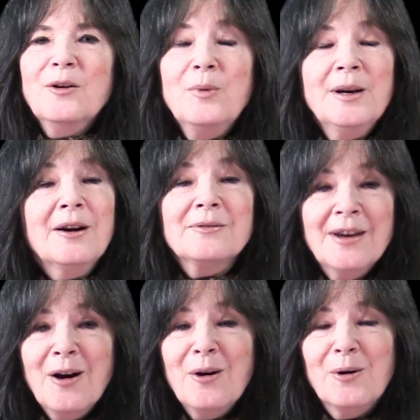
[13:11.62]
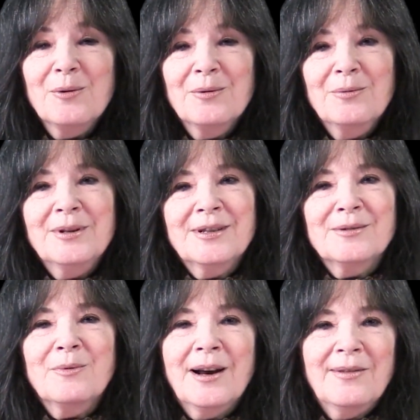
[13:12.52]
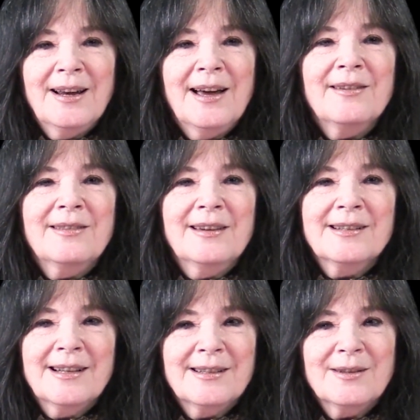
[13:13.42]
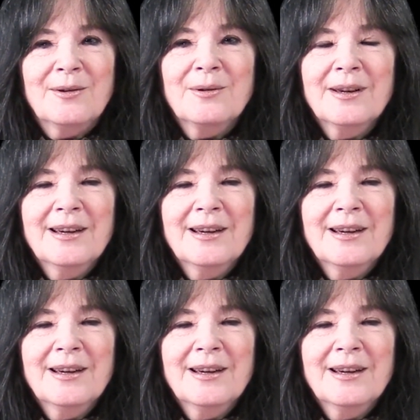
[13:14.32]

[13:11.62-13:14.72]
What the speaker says: We don't know, which is one of the other things that's so